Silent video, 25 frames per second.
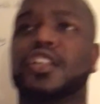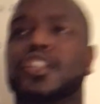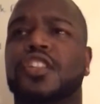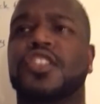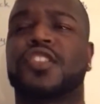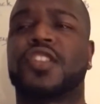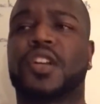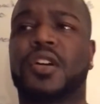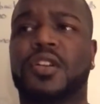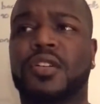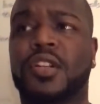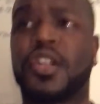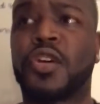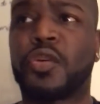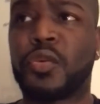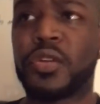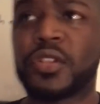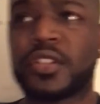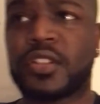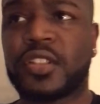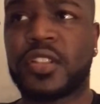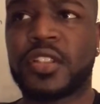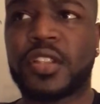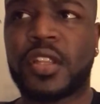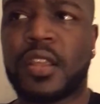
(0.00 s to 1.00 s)
So there
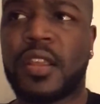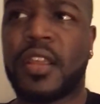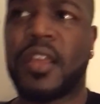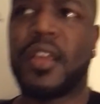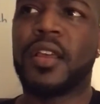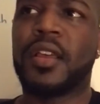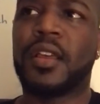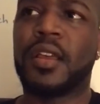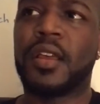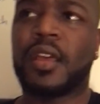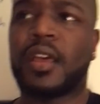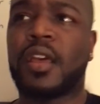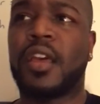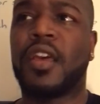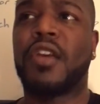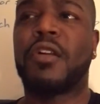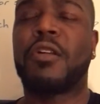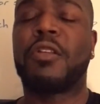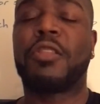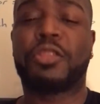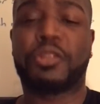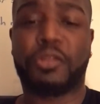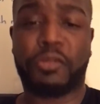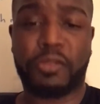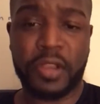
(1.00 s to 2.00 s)
was
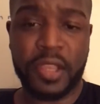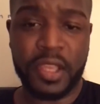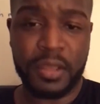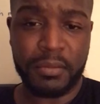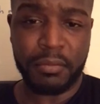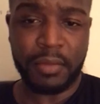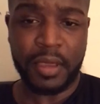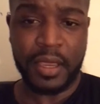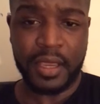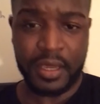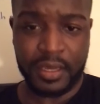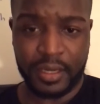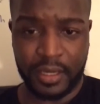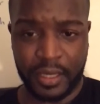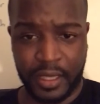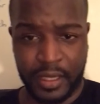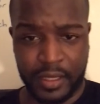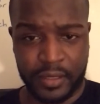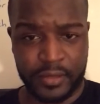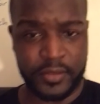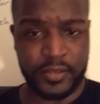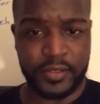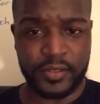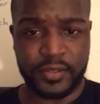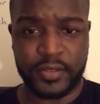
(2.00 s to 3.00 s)
three main
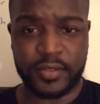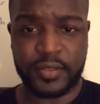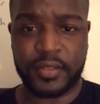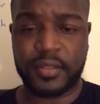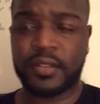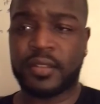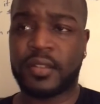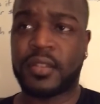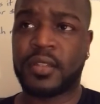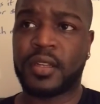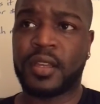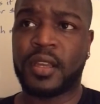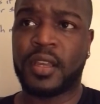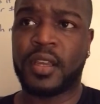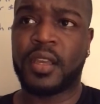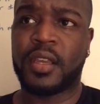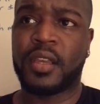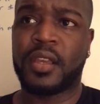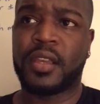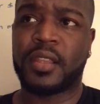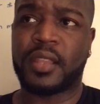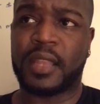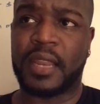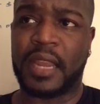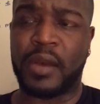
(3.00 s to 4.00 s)
answers
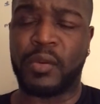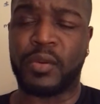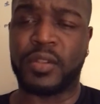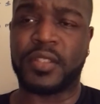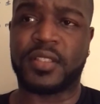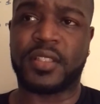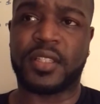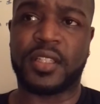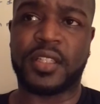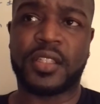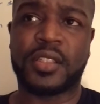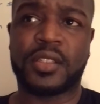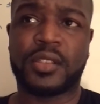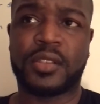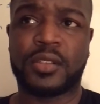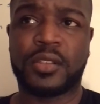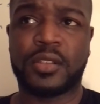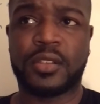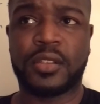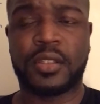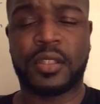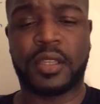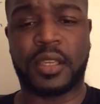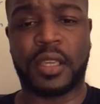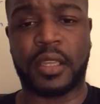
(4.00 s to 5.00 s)
that I would see.
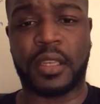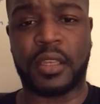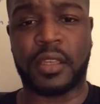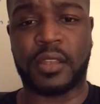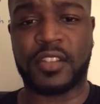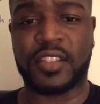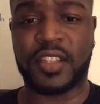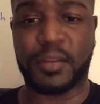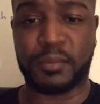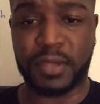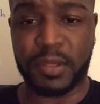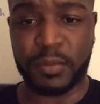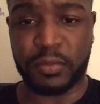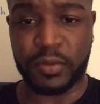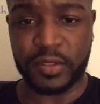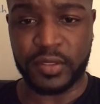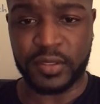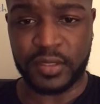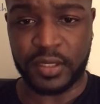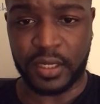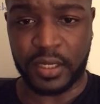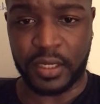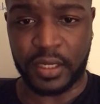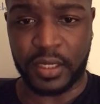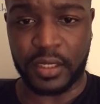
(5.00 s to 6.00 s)
And some people
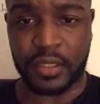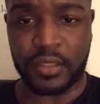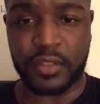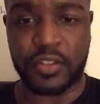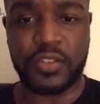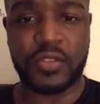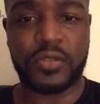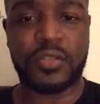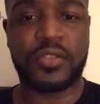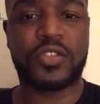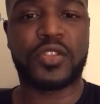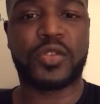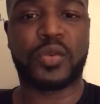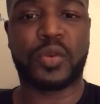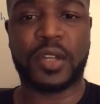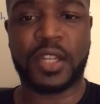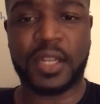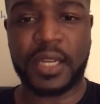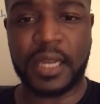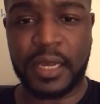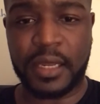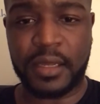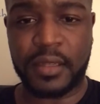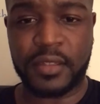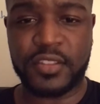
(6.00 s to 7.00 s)
said
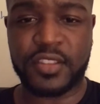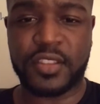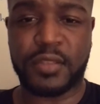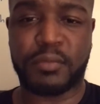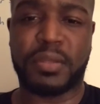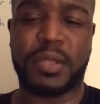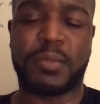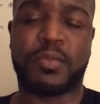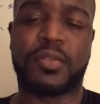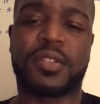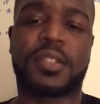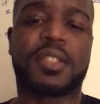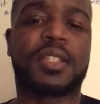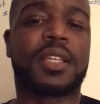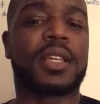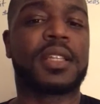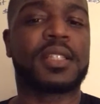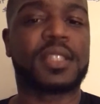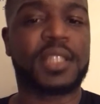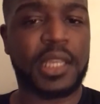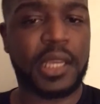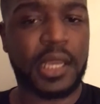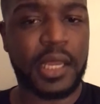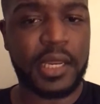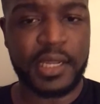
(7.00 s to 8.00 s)
$20, some people
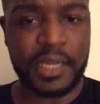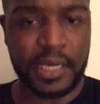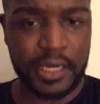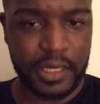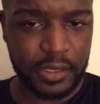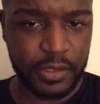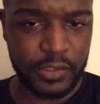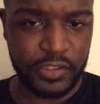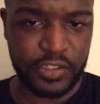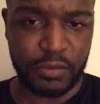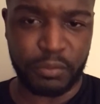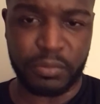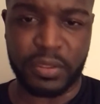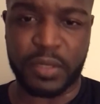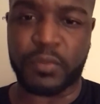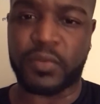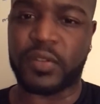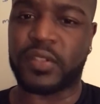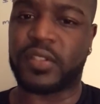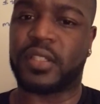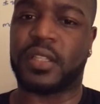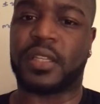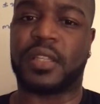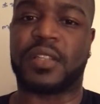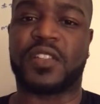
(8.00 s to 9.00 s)
said $10, some
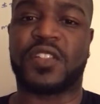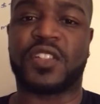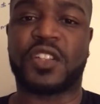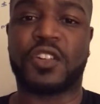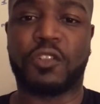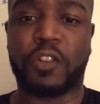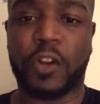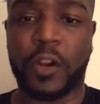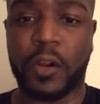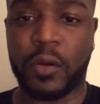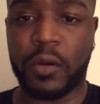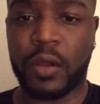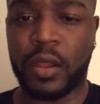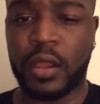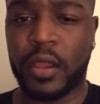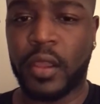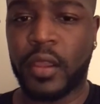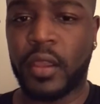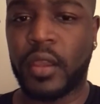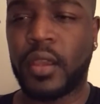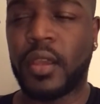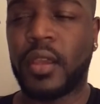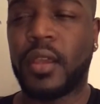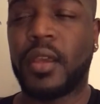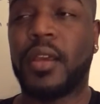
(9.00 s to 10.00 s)
people said zero.
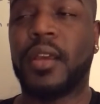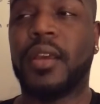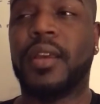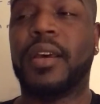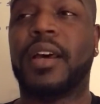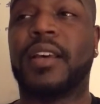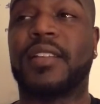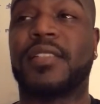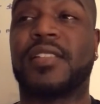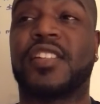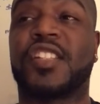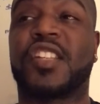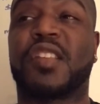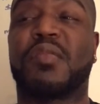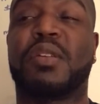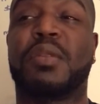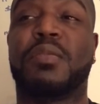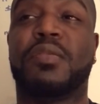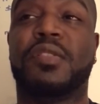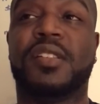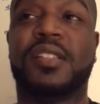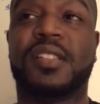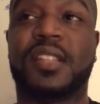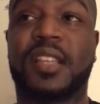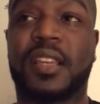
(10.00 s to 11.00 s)
I seen some
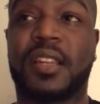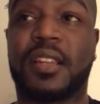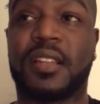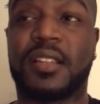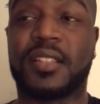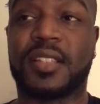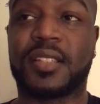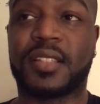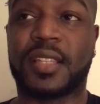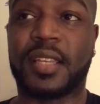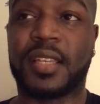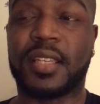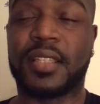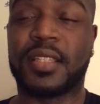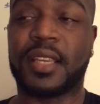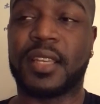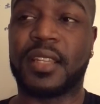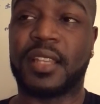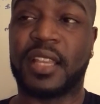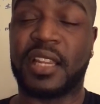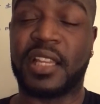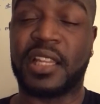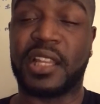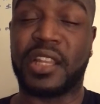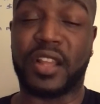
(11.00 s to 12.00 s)
people said
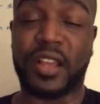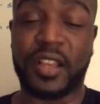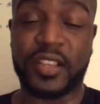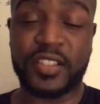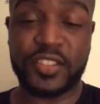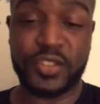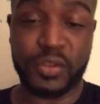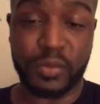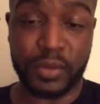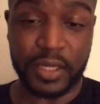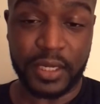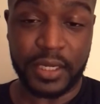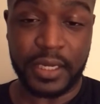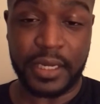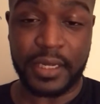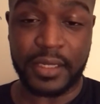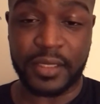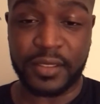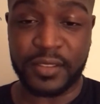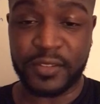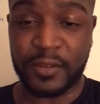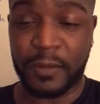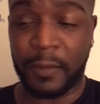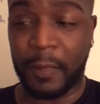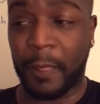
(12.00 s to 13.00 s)
that he lost
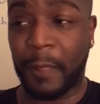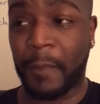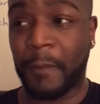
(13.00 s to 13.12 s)
$20.